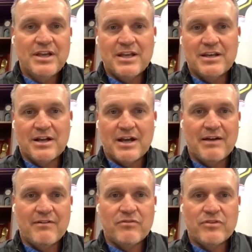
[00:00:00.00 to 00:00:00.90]
He did not
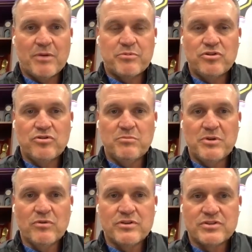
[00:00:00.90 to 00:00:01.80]
have the opportunity to
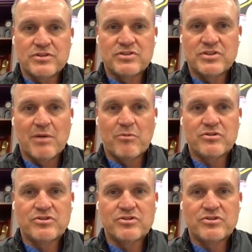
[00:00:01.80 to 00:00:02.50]
be with us this summer.